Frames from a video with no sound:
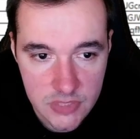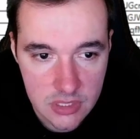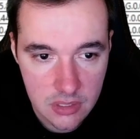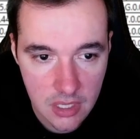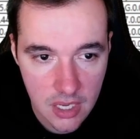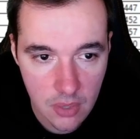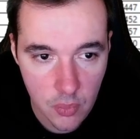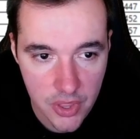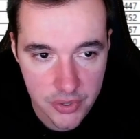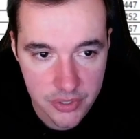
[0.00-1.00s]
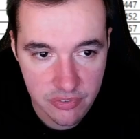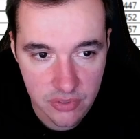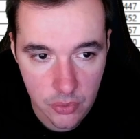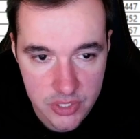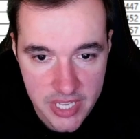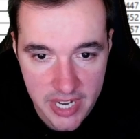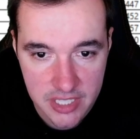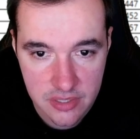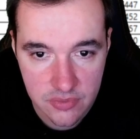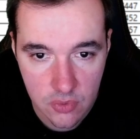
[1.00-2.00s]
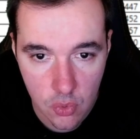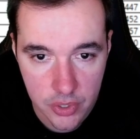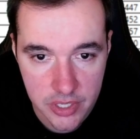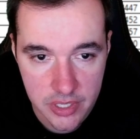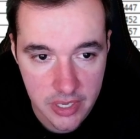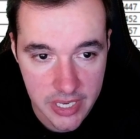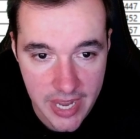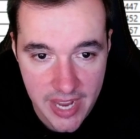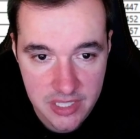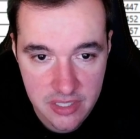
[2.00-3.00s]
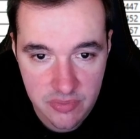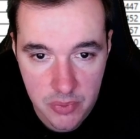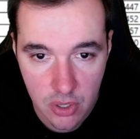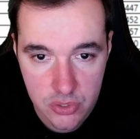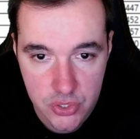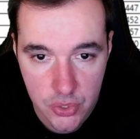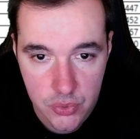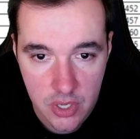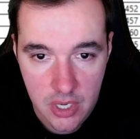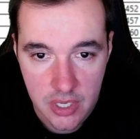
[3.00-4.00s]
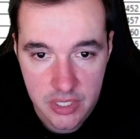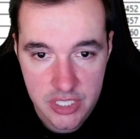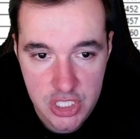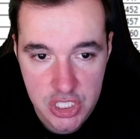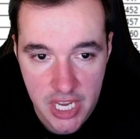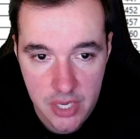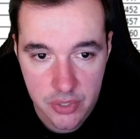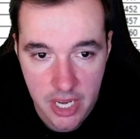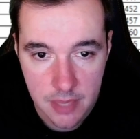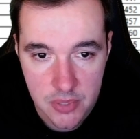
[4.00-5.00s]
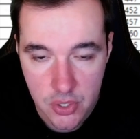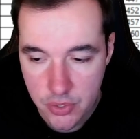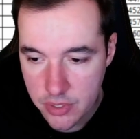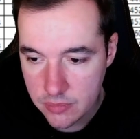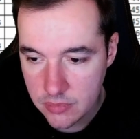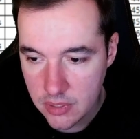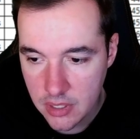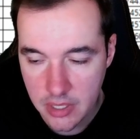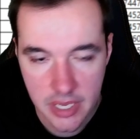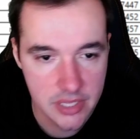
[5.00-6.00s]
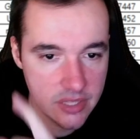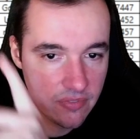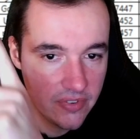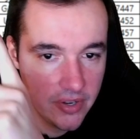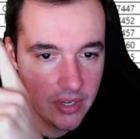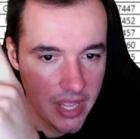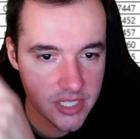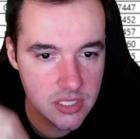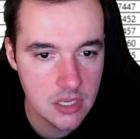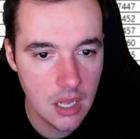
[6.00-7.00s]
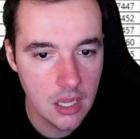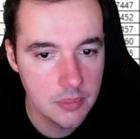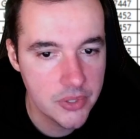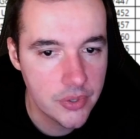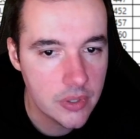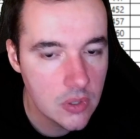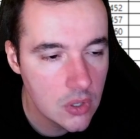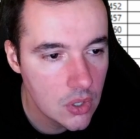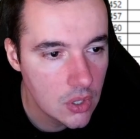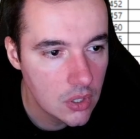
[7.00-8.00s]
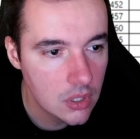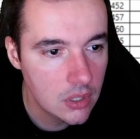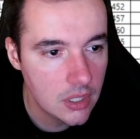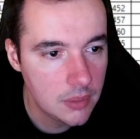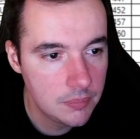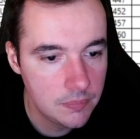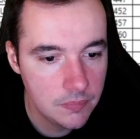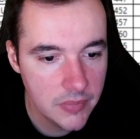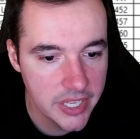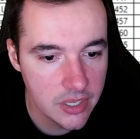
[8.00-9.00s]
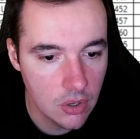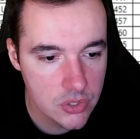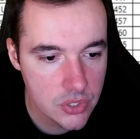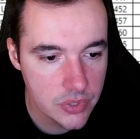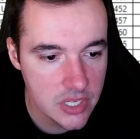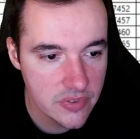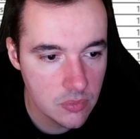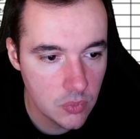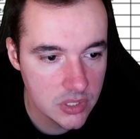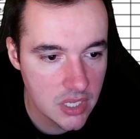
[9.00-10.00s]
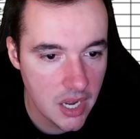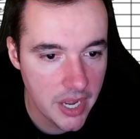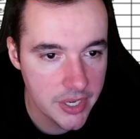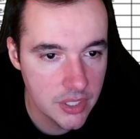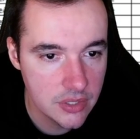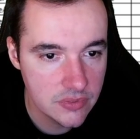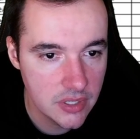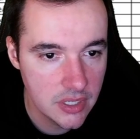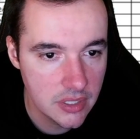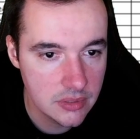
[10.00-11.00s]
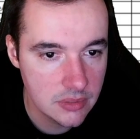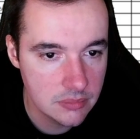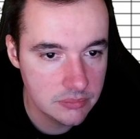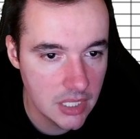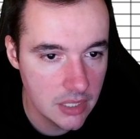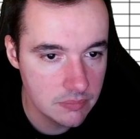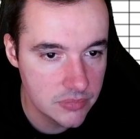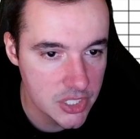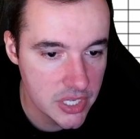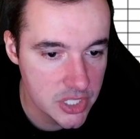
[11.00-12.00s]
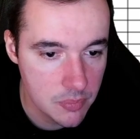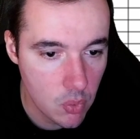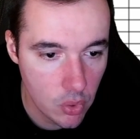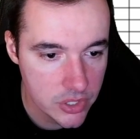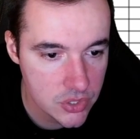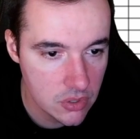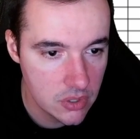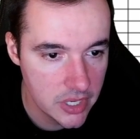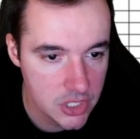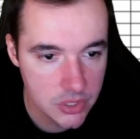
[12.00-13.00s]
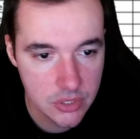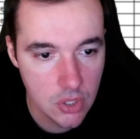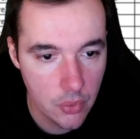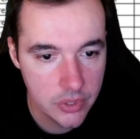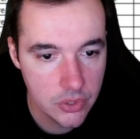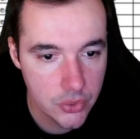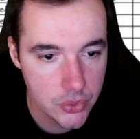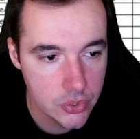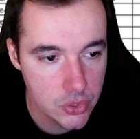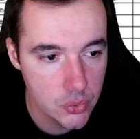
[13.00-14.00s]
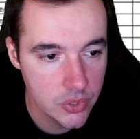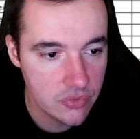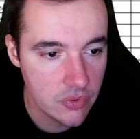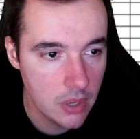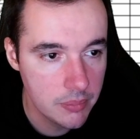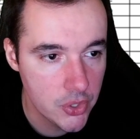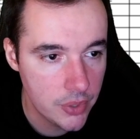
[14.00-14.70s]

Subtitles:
whether the flow is active or inactive, but also the channel name here at the very last column here. And also even what kind of destination ports are actually going to and from here.